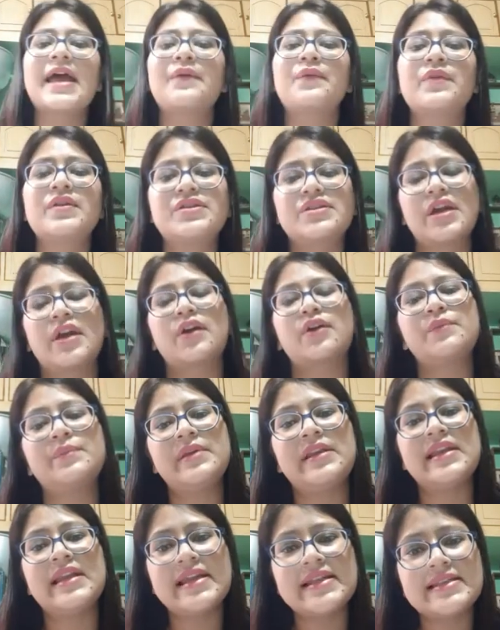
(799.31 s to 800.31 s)
which
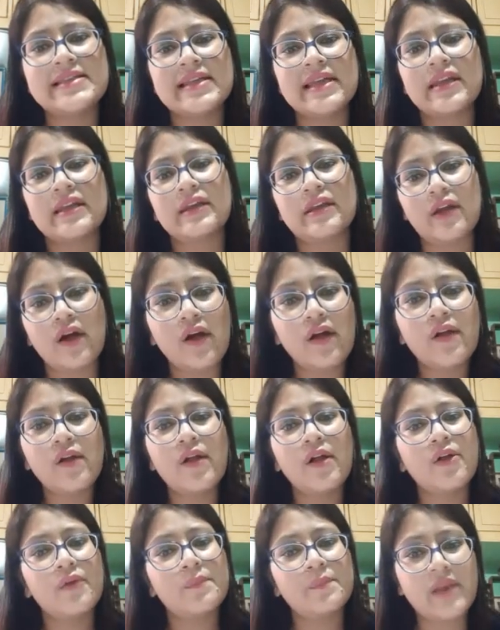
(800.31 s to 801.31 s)
accumulates in your
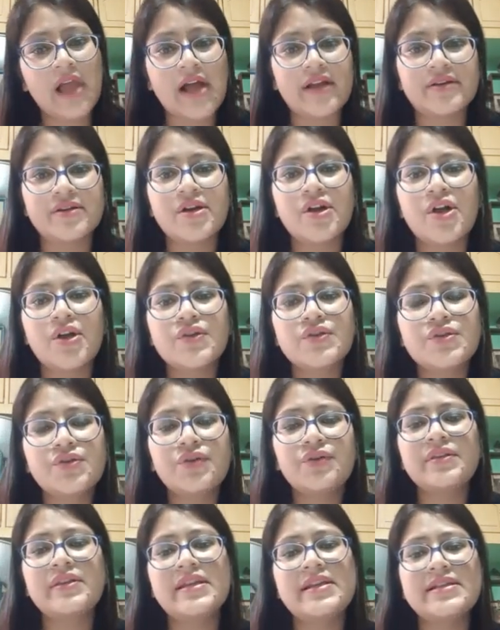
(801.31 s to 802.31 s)
blood. So
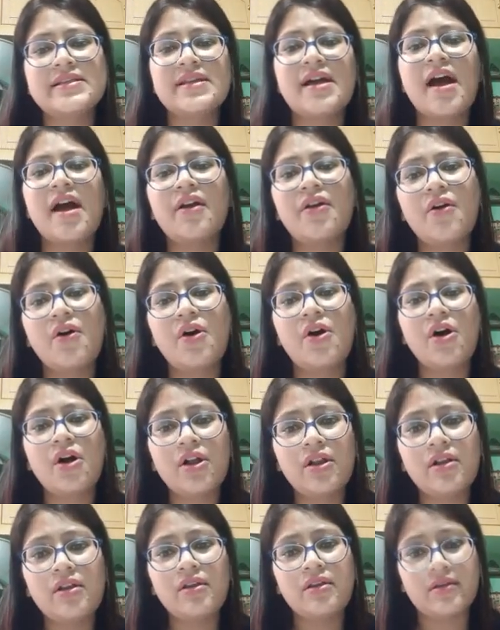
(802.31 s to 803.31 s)
these are
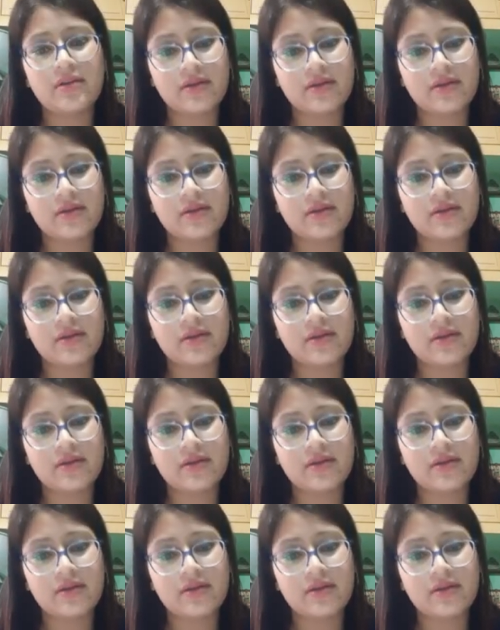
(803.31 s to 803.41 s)
all